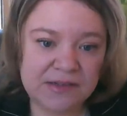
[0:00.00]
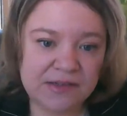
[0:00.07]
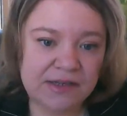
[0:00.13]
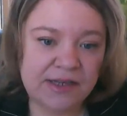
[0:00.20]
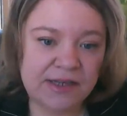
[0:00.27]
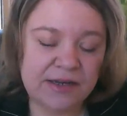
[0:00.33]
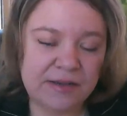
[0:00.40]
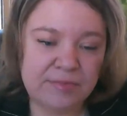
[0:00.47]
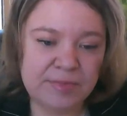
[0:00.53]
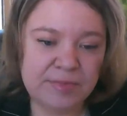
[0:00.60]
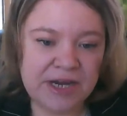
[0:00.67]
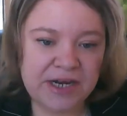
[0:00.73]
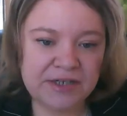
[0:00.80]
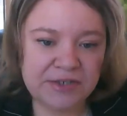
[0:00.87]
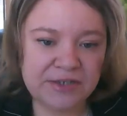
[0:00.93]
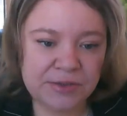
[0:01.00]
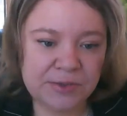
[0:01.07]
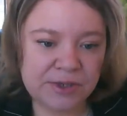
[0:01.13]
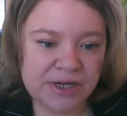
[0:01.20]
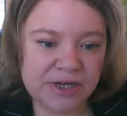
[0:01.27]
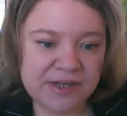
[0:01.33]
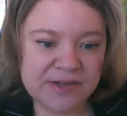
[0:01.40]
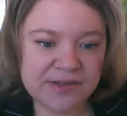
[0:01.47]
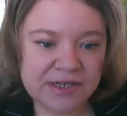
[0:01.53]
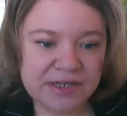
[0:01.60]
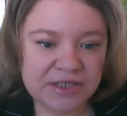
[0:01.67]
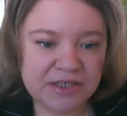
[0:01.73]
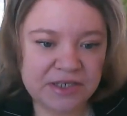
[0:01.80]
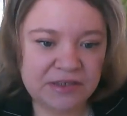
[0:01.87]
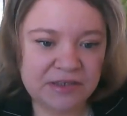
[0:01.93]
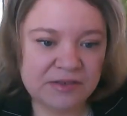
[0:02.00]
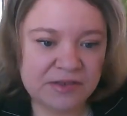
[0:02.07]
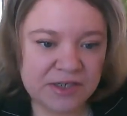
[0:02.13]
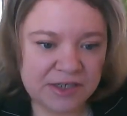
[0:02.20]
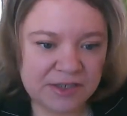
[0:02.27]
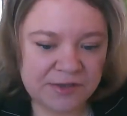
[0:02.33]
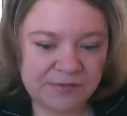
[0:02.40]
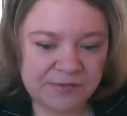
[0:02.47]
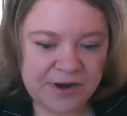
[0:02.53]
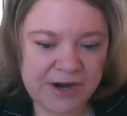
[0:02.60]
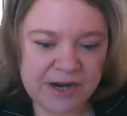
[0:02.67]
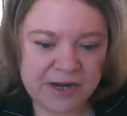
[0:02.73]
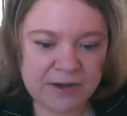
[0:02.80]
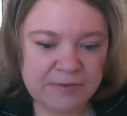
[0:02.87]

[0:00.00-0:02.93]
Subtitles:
can impact your organization. Dr. Frank.